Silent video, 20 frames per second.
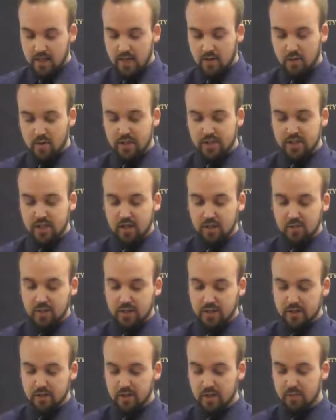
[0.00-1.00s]
I want to share
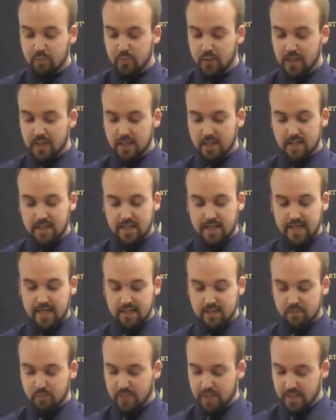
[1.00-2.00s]
with you a book that
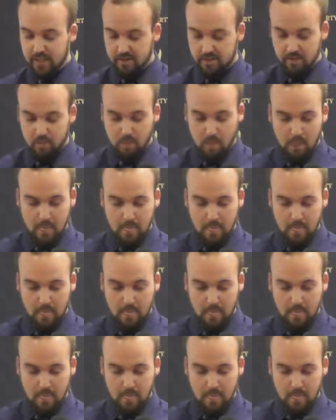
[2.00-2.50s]
has been